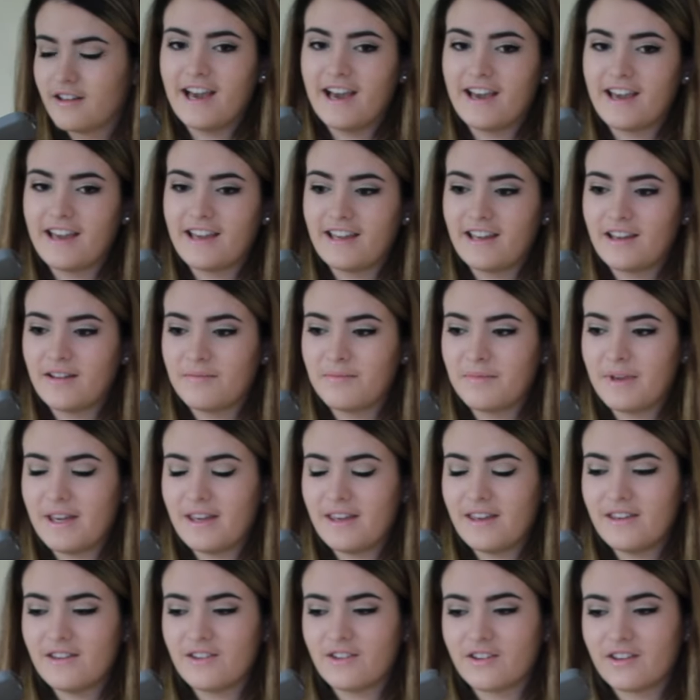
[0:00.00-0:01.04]
I'm
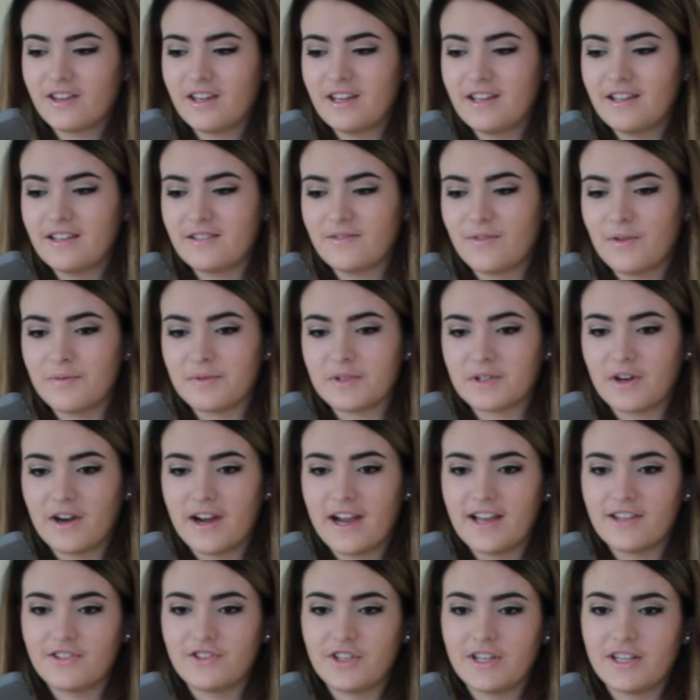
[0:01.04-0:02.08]
making cookies from
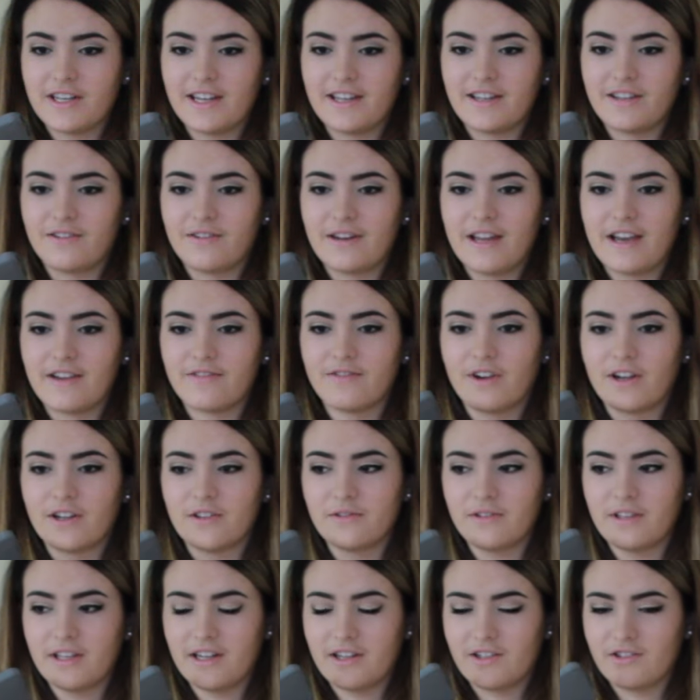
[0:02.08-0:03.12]
scratch and I don't have
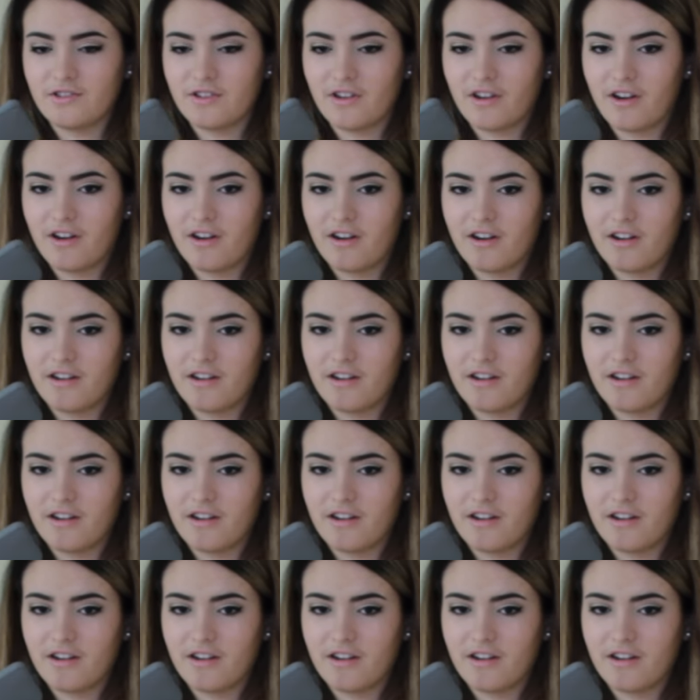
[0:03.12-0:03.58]
granulated sugar.